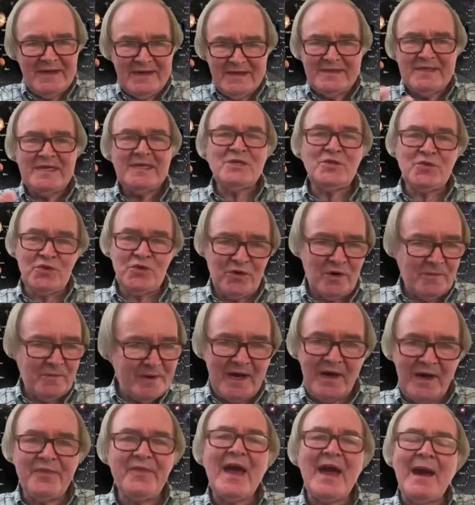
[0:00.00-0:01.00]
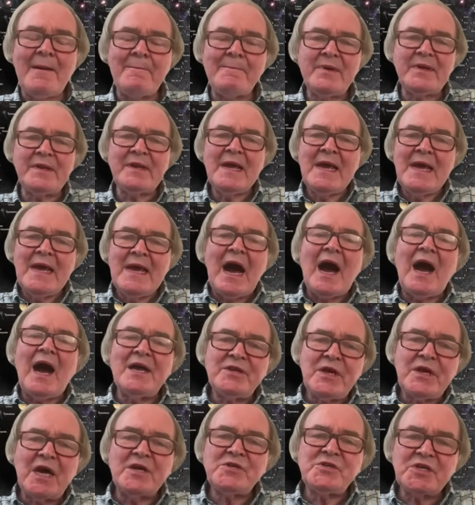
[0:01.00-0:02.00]
detour about that, but
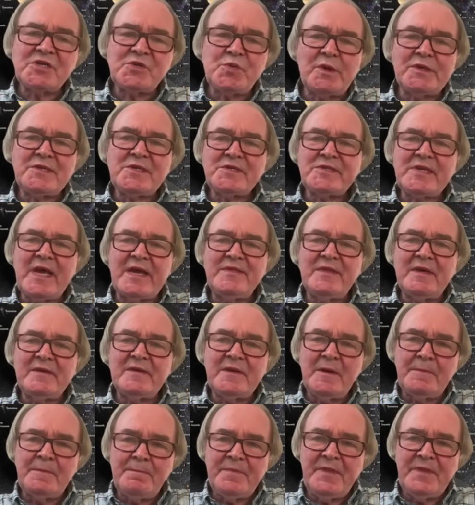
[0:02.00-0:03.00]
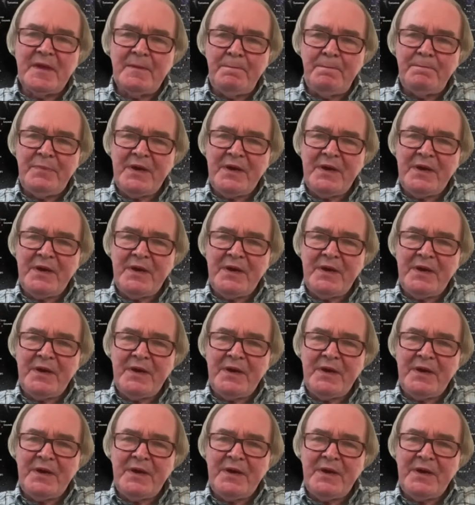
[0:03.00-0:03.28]
I just want to say that the